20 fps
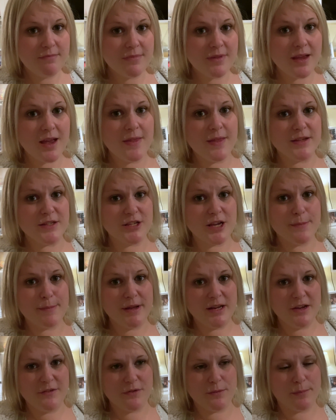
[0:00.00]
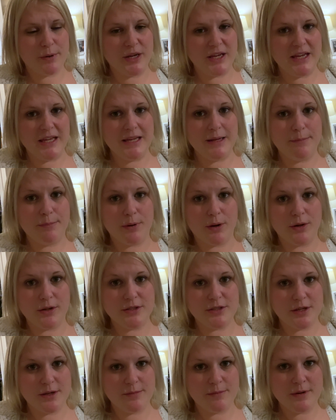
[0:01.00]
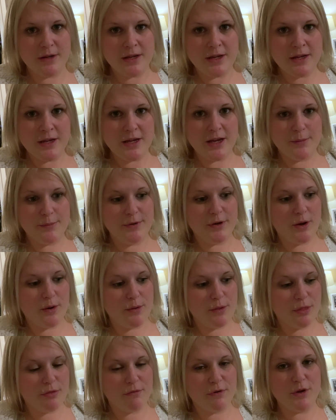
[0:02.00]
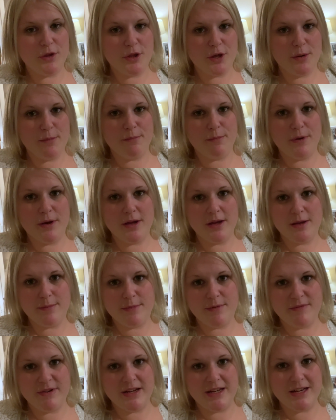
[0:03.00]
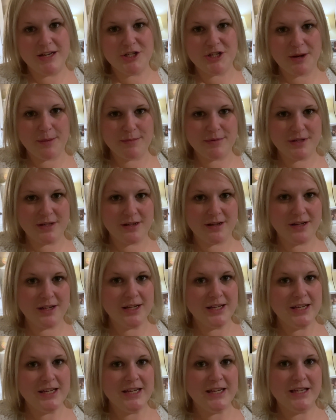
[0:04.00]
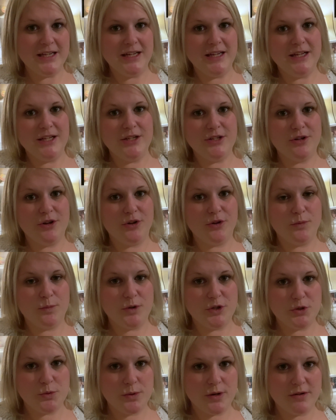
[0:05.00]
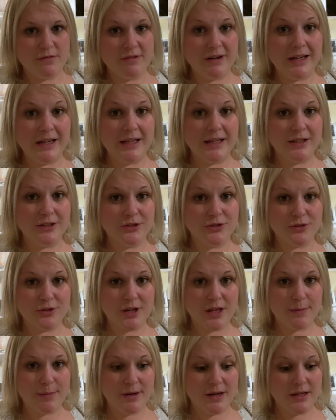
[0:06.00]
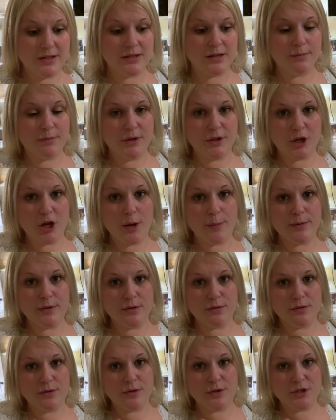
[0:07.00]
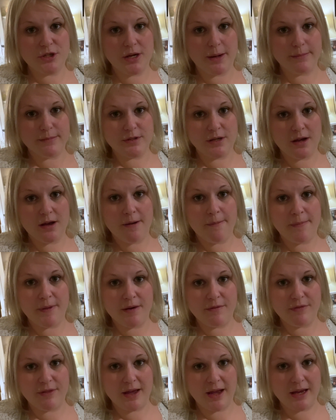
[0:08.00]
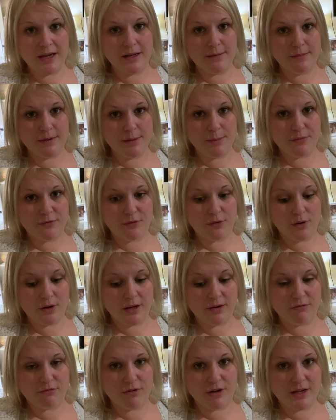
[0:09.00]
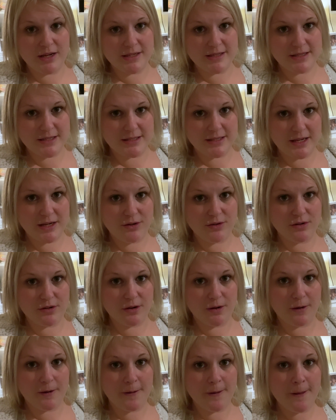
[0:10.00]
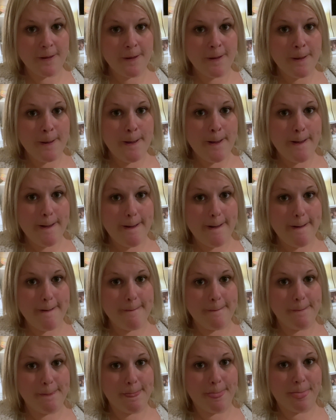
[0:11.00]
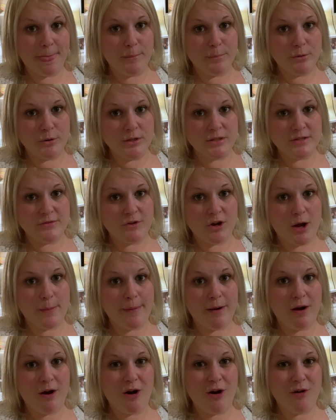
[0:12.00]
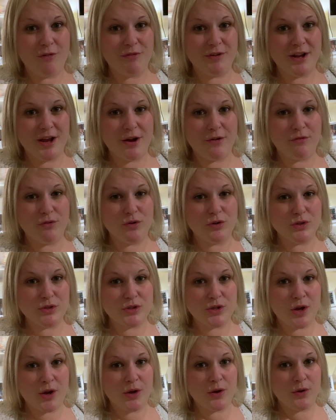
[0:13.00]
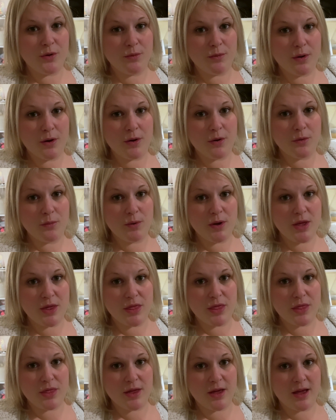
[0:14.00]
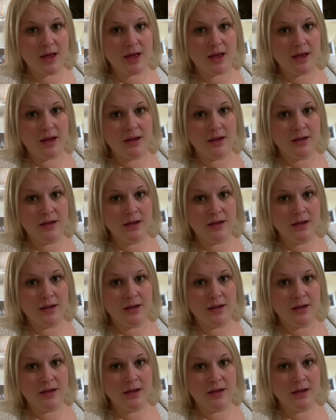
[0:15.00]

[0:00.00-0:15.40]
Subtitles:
And there's so many of them by Enid Blyton, and we're going through them and reading a chapter each night, which we're really enjoying at the minute. So I'm going to go up and do another chapter of that in a minute before I give her a kiss and say goodnight. The boys have got about half an hour or so with their